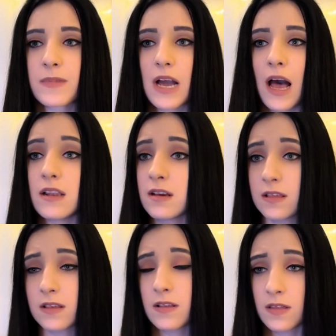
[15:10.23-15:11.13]
And
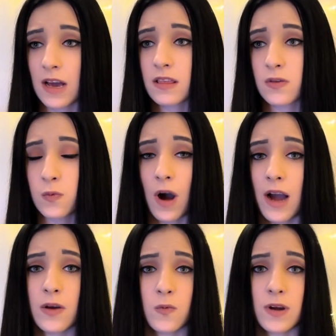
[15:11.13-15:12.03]
that's
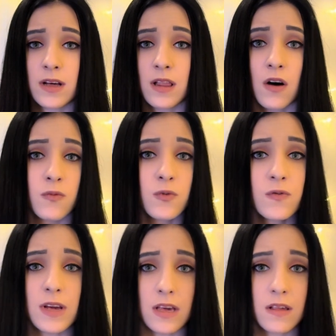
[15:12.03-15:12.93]
why we love
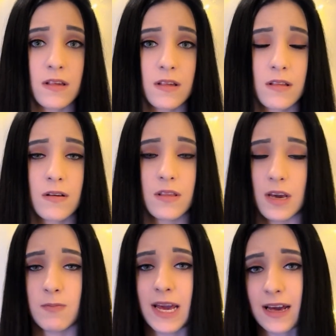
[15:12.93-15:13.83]
movies.
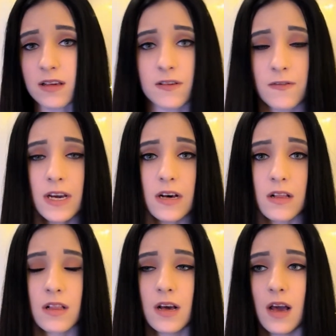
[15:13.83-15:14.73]
They make us
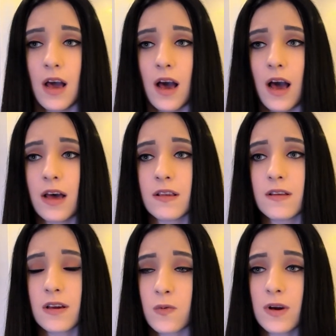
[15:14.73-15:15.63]
feel. And
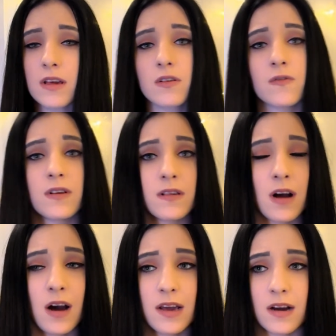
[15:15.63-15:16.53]
in Wings of
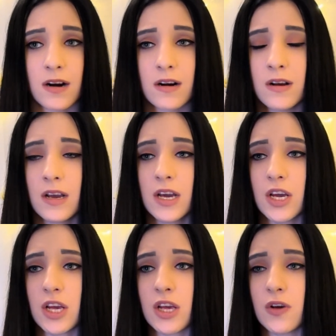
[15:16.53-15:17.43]
Desire,
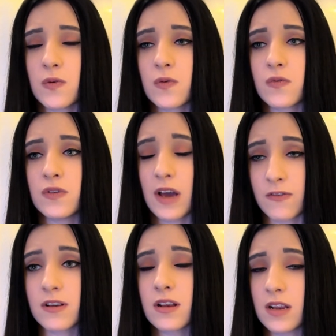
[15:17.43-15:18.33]
you
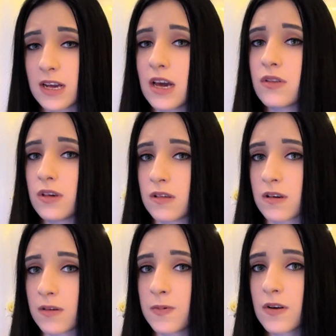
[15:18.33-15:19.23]
definitely get this
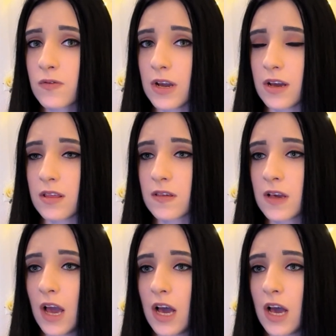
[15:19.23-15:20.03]
experience.